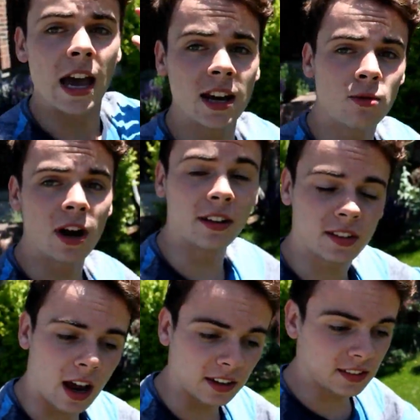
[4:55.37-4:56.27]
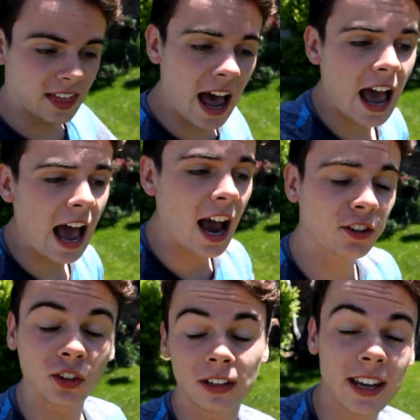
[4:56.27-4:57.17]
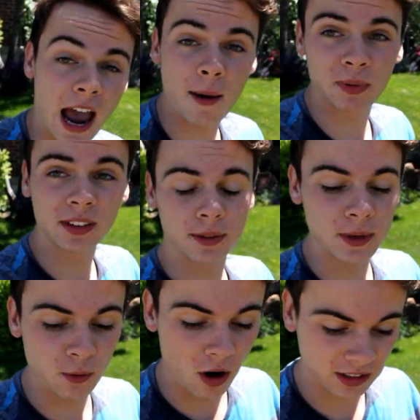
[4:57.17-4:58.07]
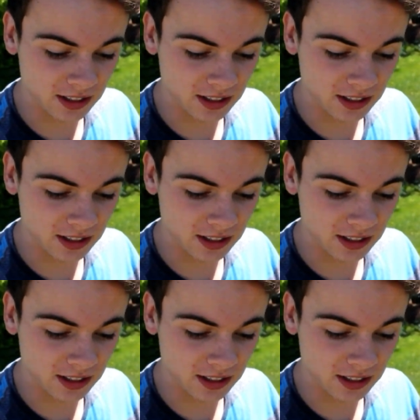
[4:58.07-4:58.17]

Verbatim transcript: Anyways, guys, that actually happened to me one